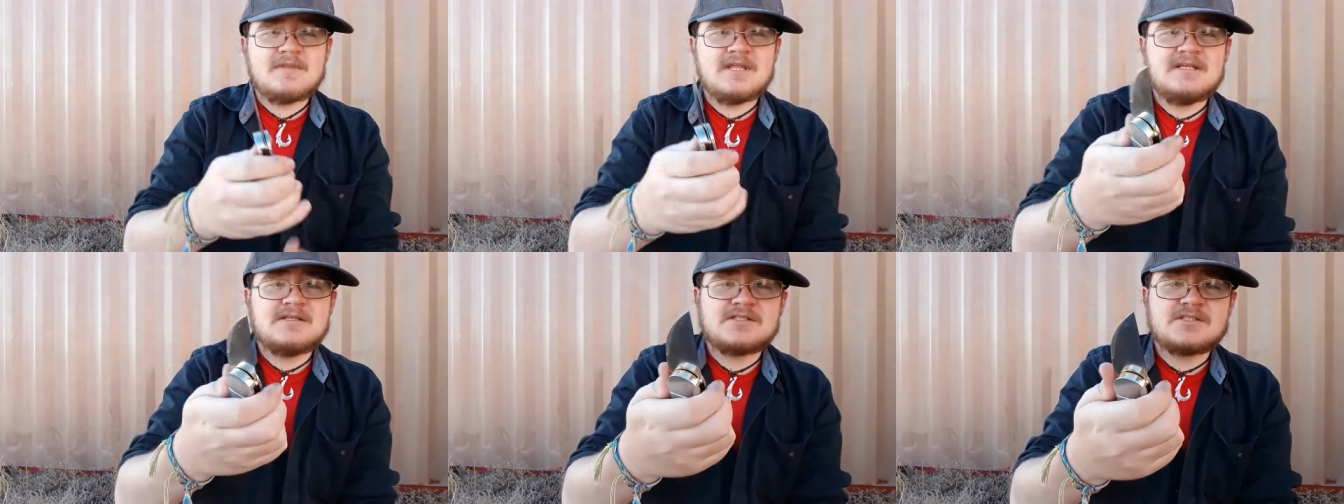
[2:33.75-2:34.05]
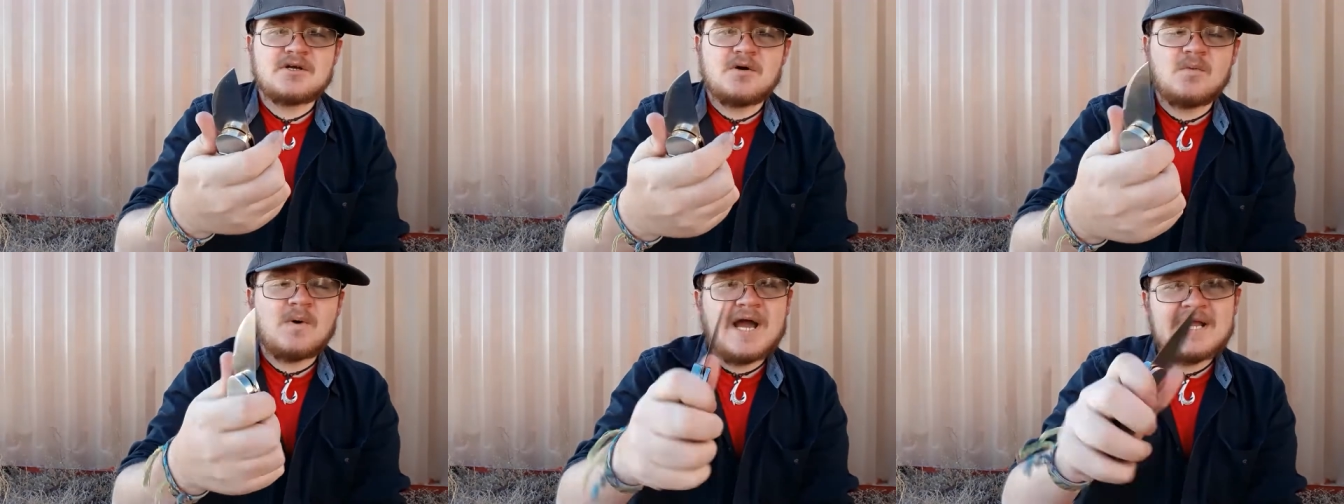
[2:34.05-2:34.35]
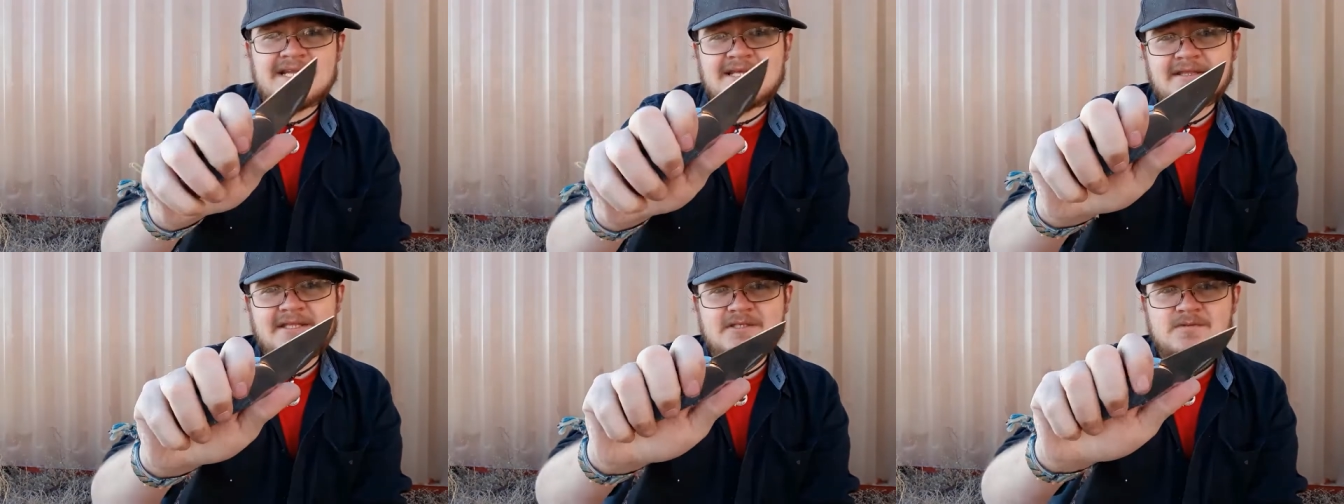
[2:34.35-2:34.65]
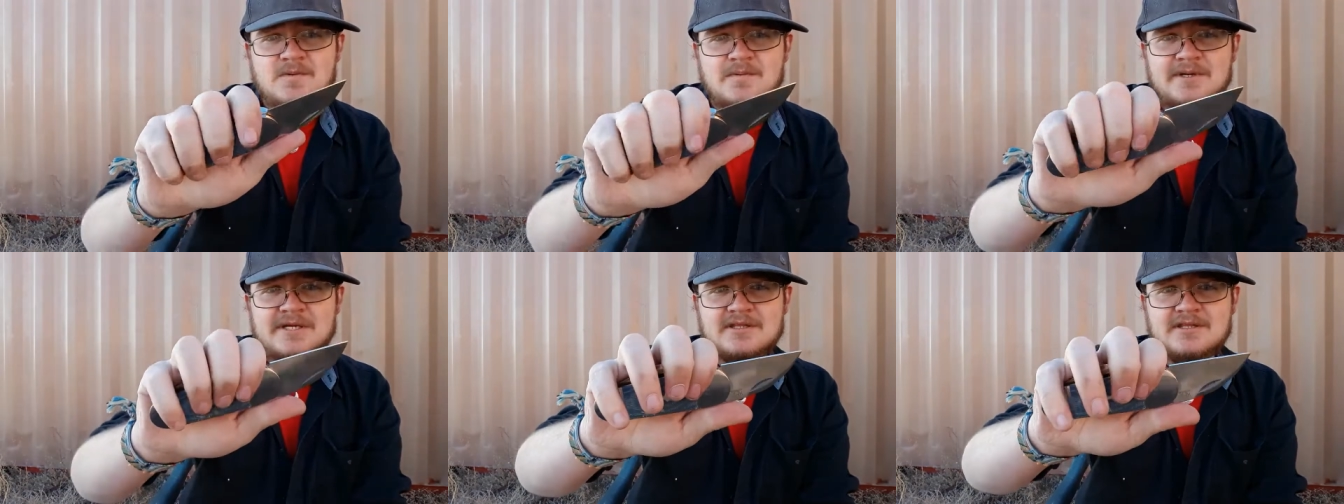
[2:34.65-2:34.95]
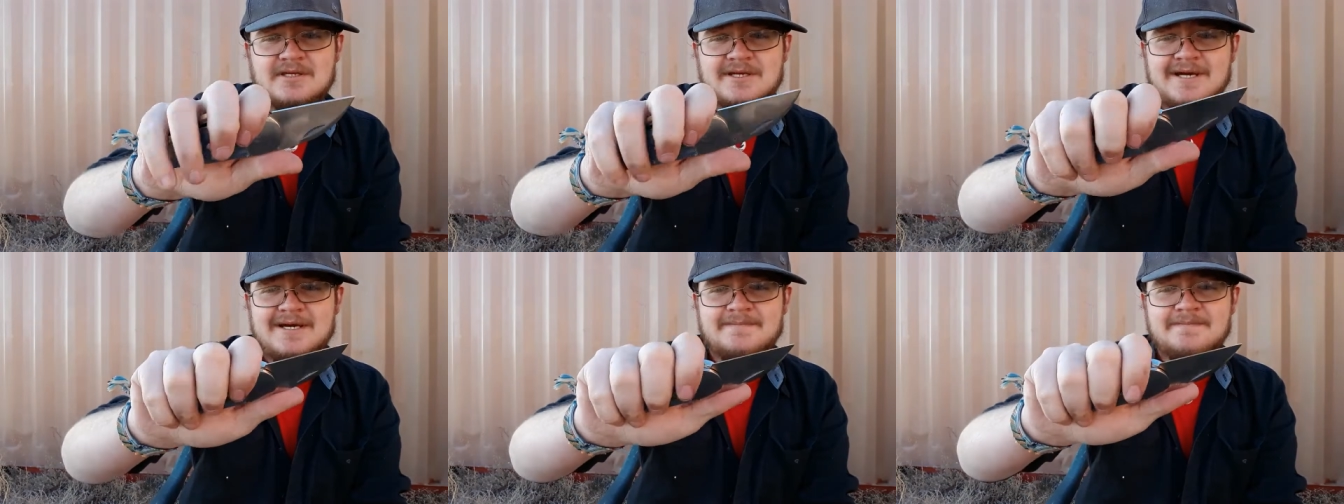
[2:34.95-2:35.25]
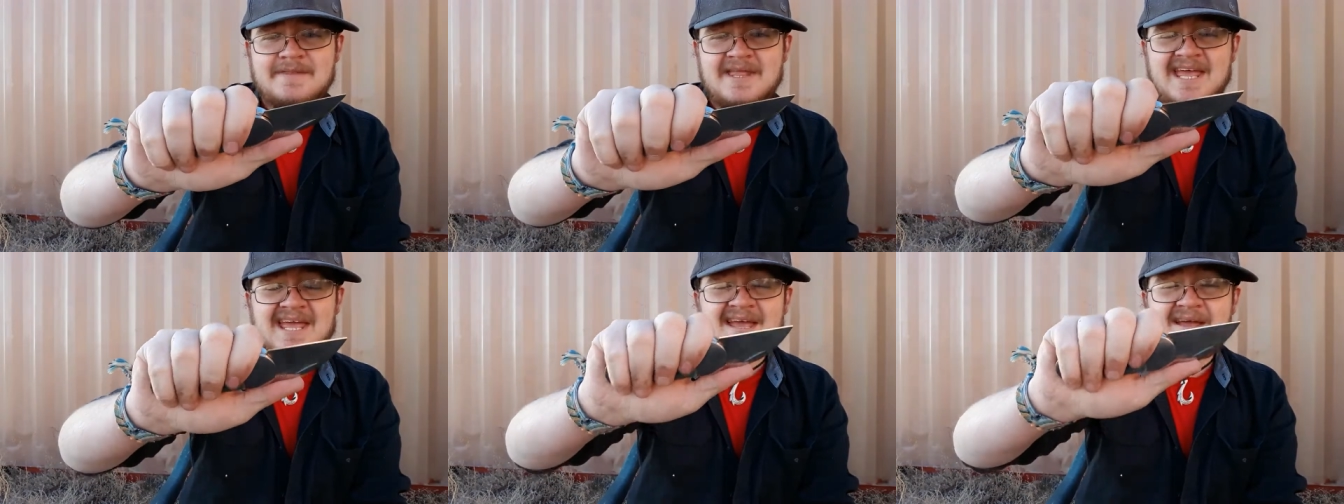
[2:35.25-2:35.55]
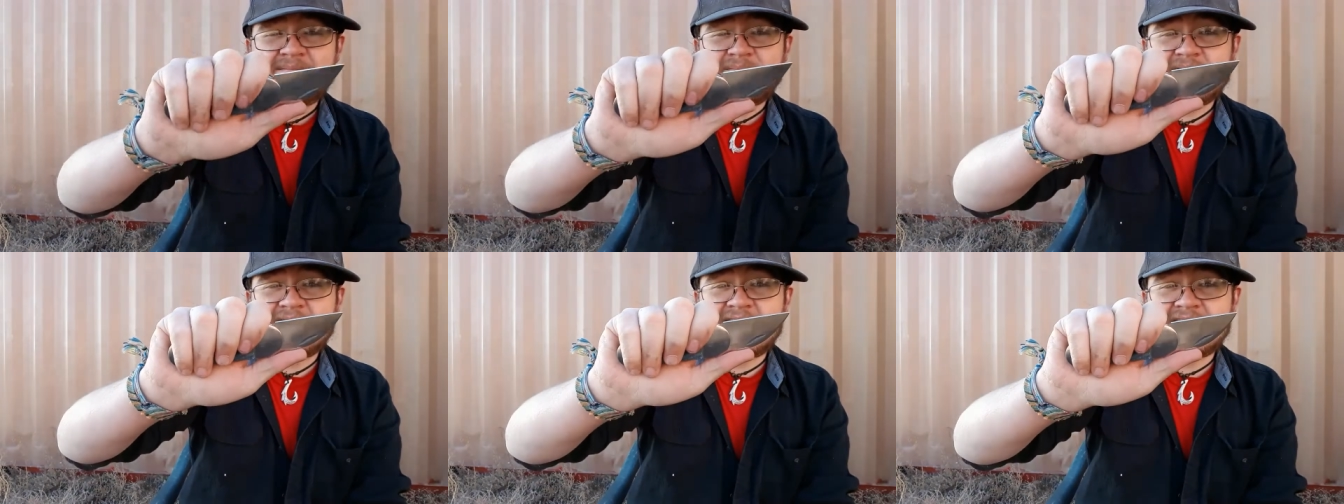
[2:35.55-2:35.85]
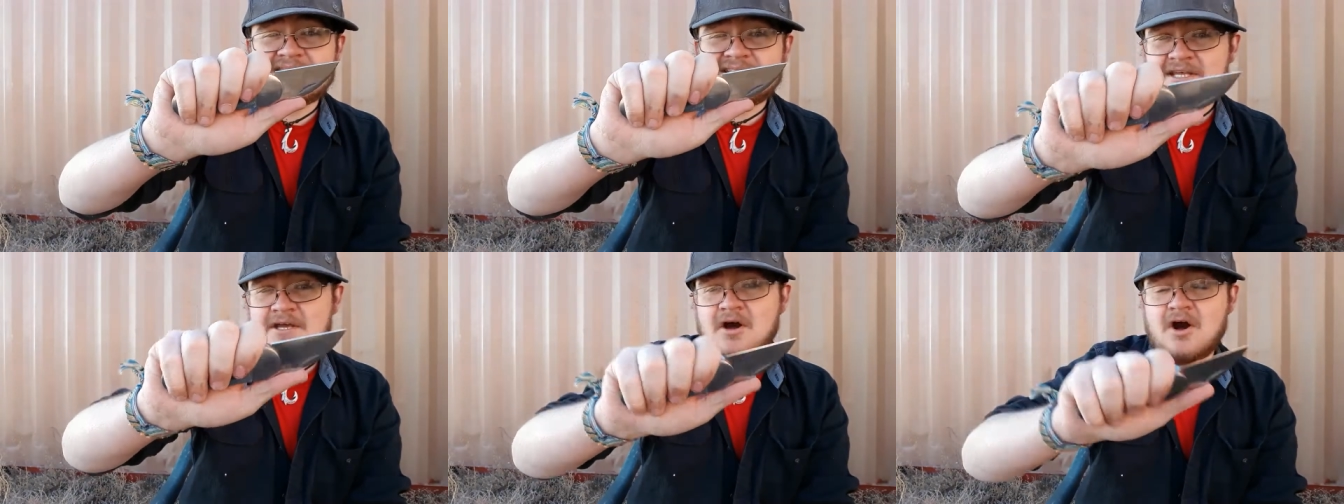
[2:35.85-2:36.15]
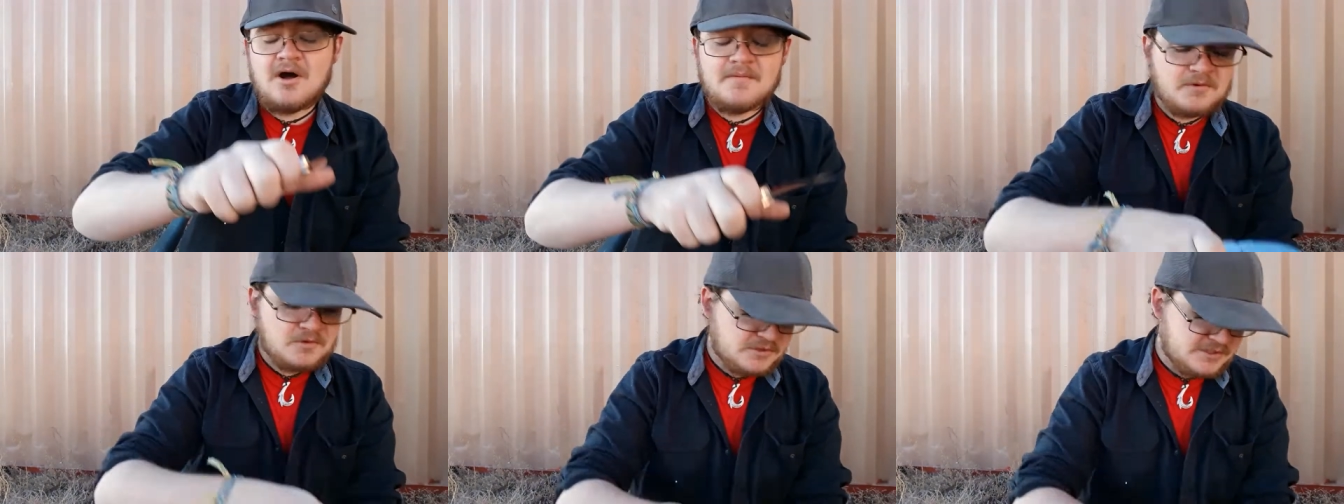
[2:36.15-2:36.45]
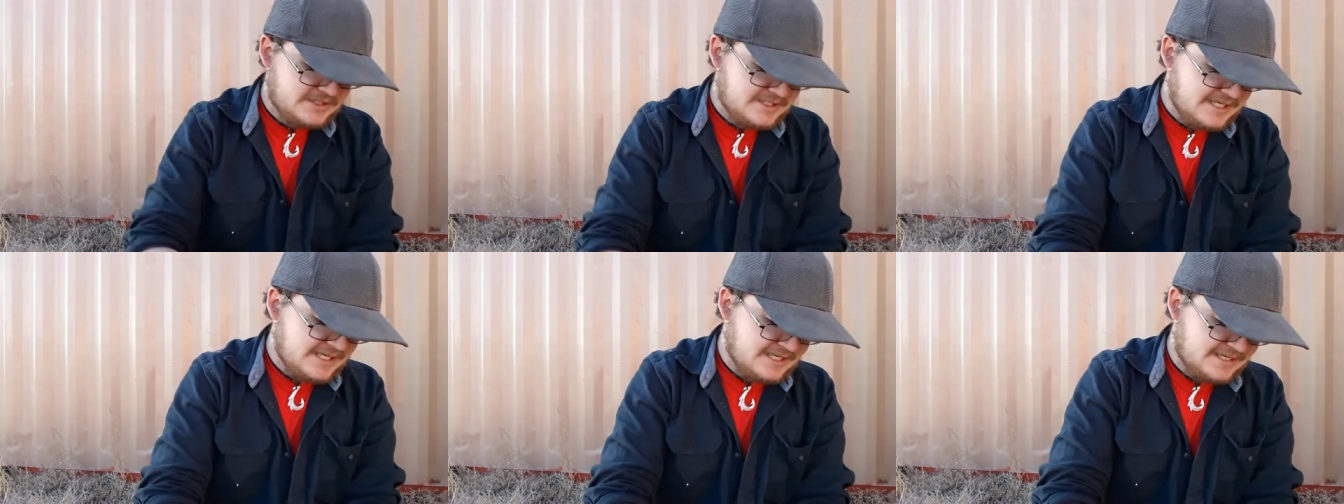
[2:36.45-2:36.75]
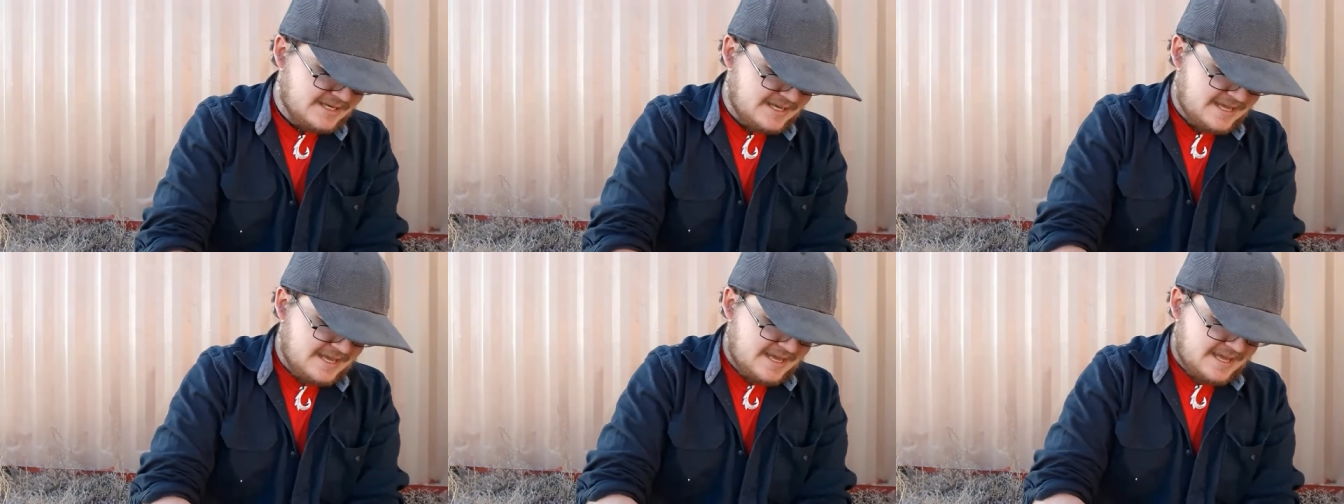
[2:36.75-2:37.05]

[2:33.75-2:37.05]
So why didn't this one make the cut? Because it almost did.